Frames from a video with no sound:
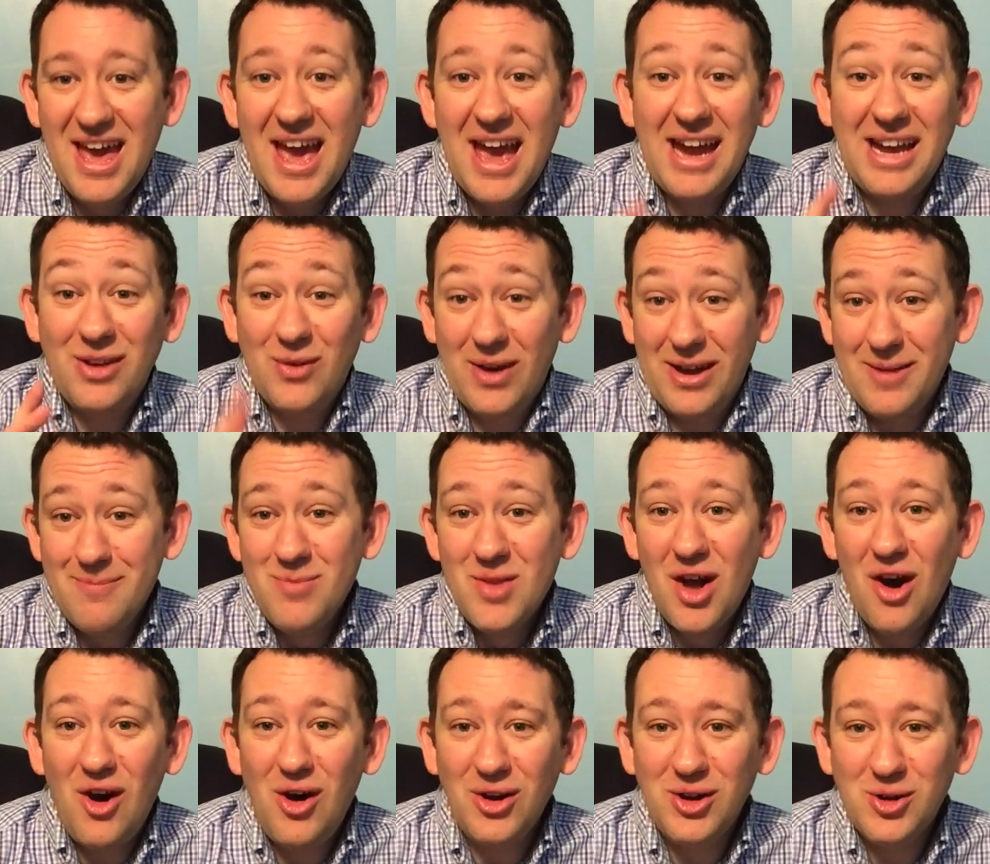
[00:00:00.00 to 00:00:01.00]
Anyway,
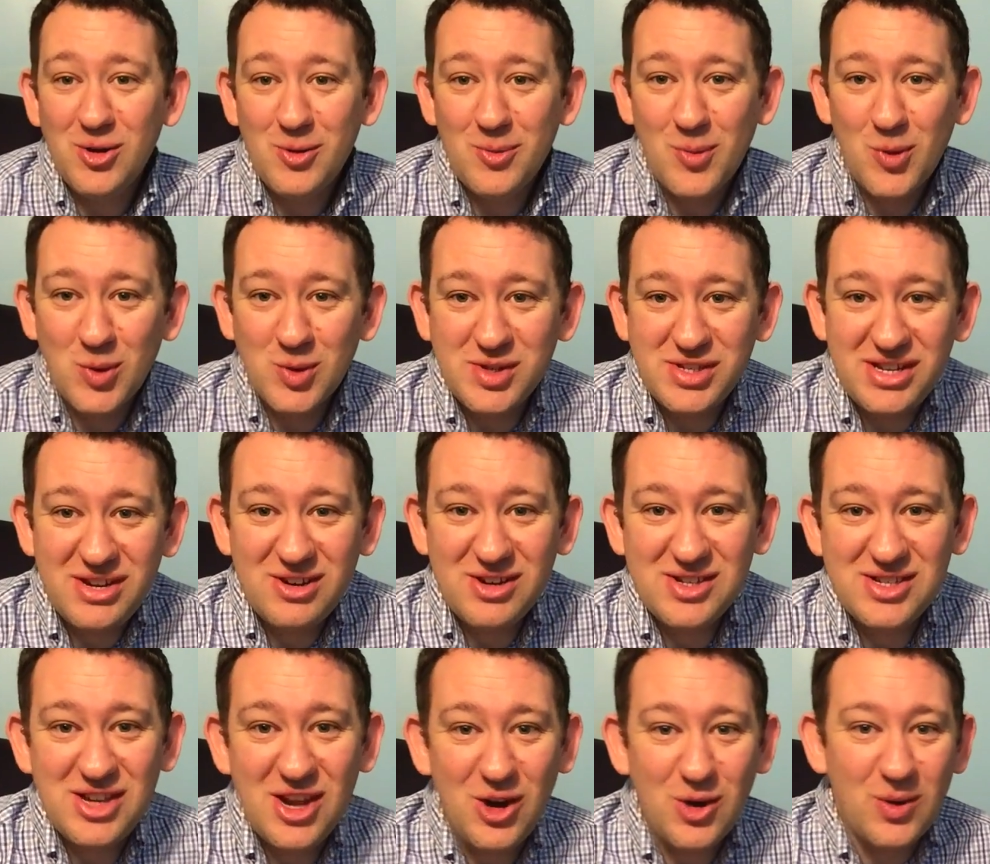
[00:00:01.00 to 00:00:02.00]
on to a more
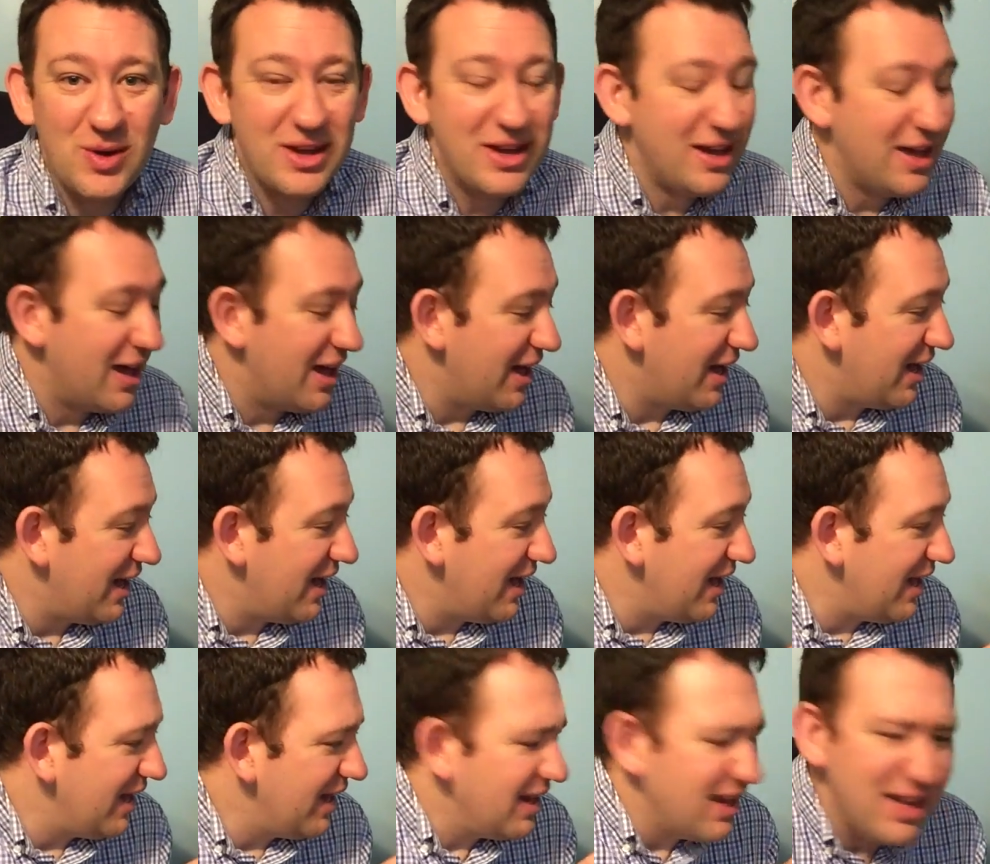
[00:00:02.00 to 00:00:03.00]
serious note.
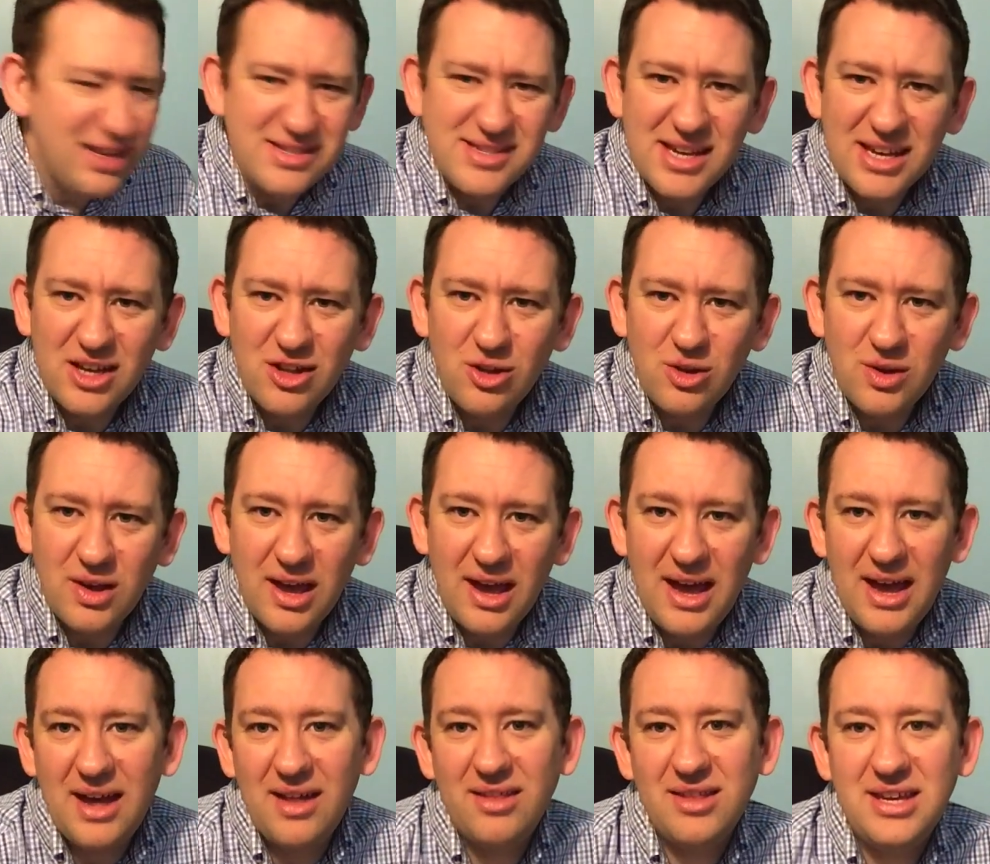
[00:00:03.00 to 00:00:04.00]
Let's take a look
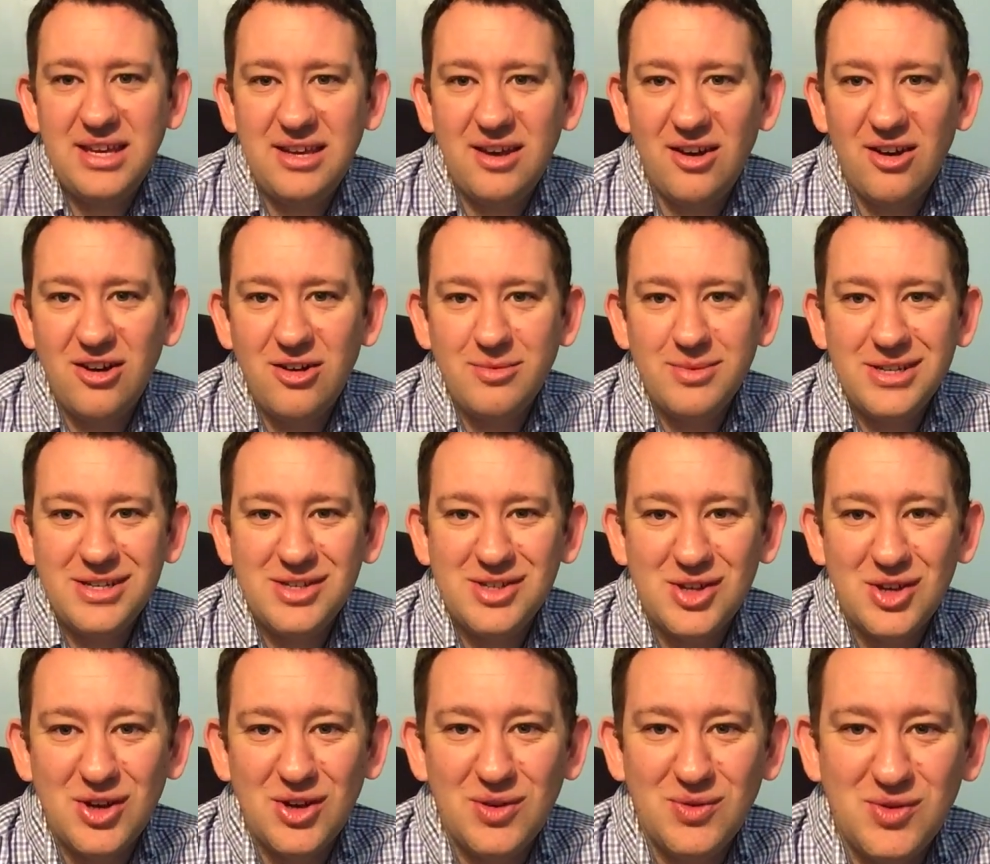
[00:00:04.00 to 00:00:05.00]
at the
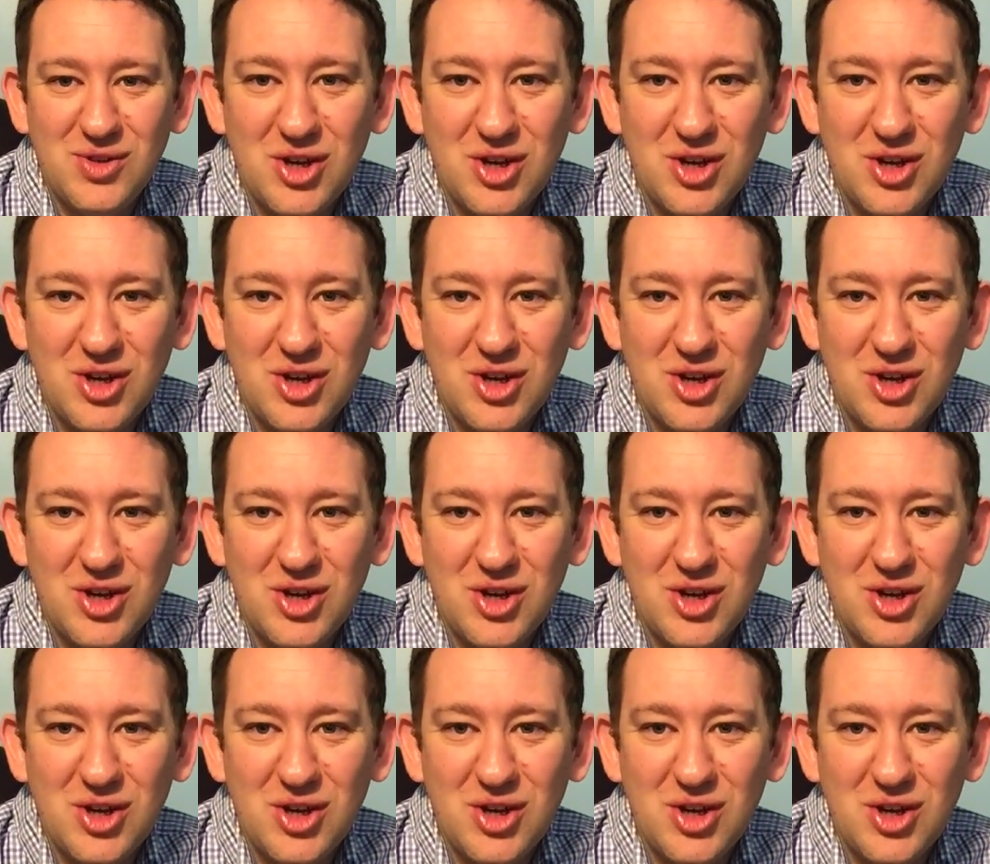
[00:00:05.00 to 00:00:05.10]
Armies of